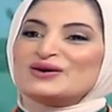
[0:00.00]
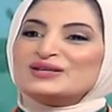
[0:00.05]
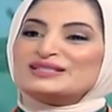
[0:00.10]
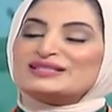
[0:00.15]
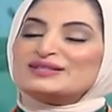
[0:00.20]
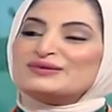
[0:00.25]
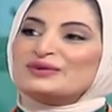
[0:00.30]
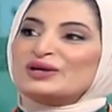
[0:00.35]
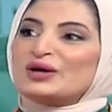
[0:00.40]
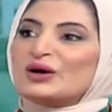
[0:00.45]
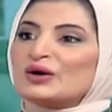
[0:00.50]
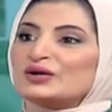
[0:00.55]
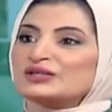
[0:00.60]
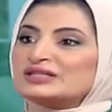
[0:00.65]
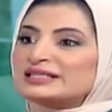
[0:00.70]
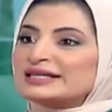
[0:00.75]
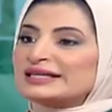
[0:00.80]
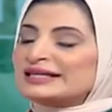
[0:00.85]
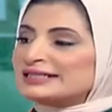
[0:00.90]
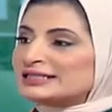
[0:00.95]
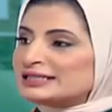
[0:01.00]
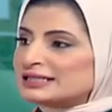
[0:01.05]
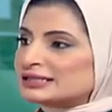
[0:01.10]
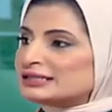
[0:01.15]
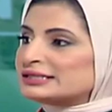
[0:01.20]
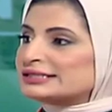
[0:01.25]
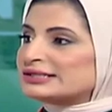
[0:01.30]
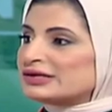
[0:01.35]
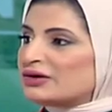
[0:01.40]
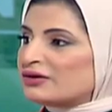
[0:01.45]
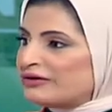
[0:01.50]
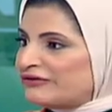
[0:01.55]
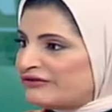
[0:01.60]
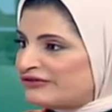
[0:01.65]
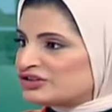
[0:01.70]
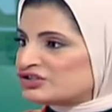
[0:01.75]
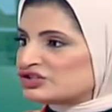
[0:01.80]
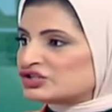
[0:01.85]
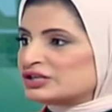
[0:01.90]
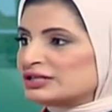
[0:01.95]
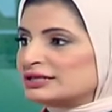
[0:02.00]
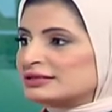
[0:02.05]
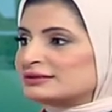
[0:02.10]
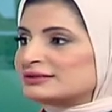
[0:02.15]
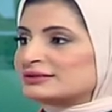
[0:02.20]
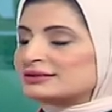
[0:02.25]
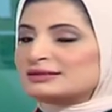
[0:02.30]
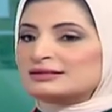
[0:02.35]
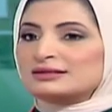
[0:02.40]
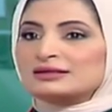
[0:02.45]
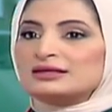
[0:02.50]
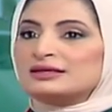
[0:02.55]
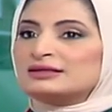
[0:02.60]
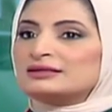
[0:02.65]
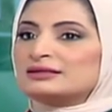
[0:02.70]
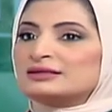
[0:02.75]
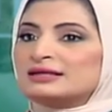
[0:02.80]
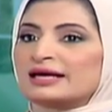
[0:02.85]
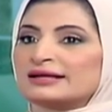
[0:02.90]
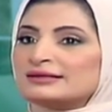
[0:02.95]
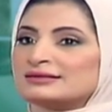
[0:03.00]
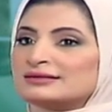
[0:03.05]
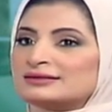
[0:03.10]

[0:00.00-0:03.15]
because it is so efficient, it gets in